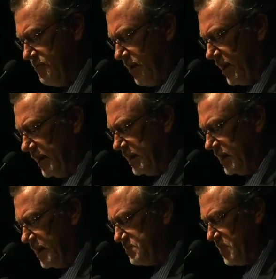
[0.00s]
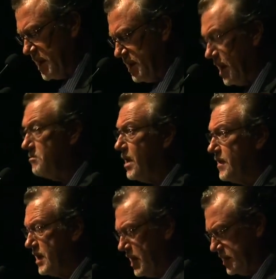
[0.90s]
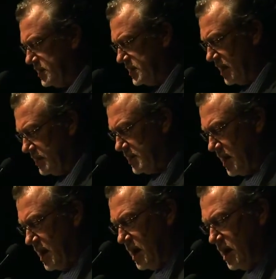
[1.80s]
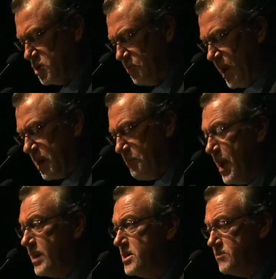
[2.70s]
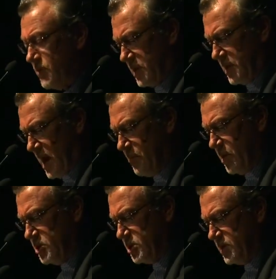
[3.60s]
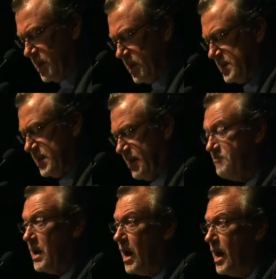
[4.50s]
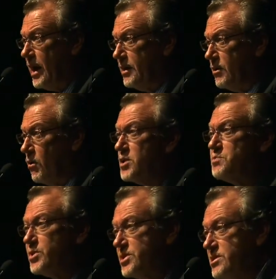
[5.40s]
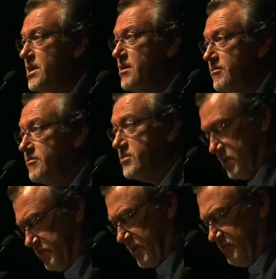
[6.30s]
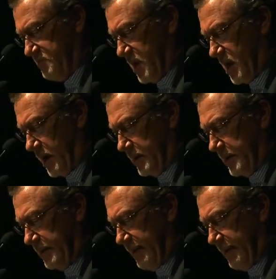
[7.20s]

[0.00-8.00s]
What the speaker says: very little has been done by the United States to make amends for the damage that it has left behind or is perceived to have left behind.